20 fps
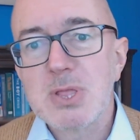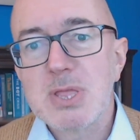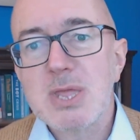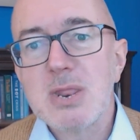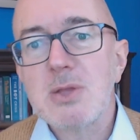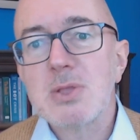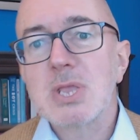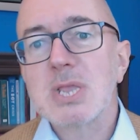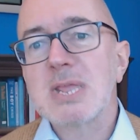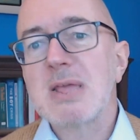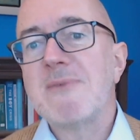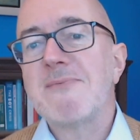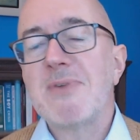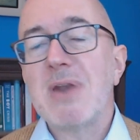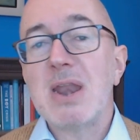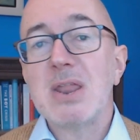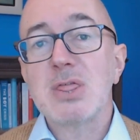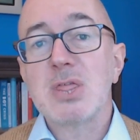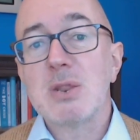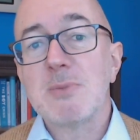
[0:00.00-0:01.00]
They don't stand for
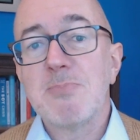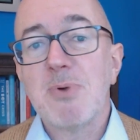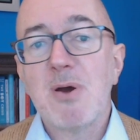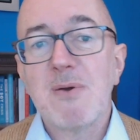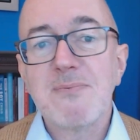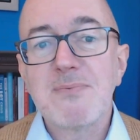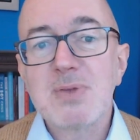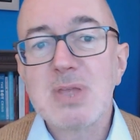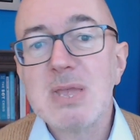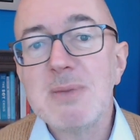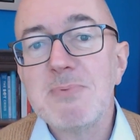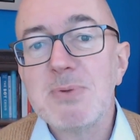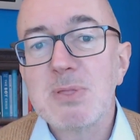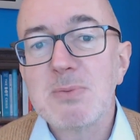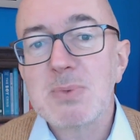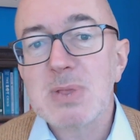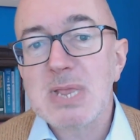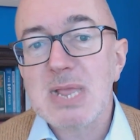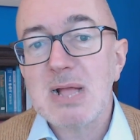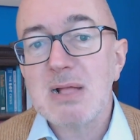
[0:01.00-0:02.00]
anything apart from keeping
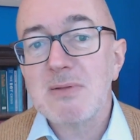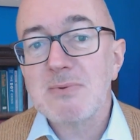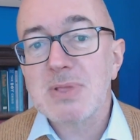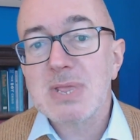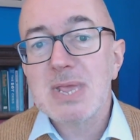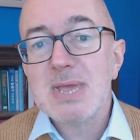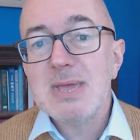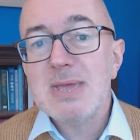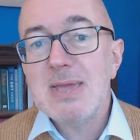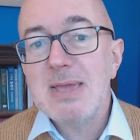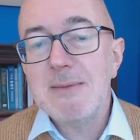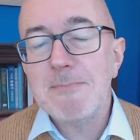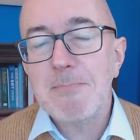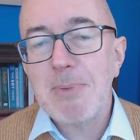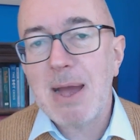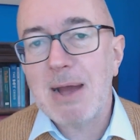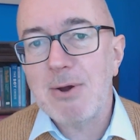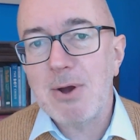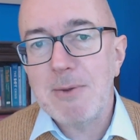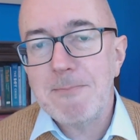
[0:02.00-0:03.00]
themselves in
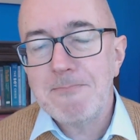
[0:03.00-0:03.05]
power.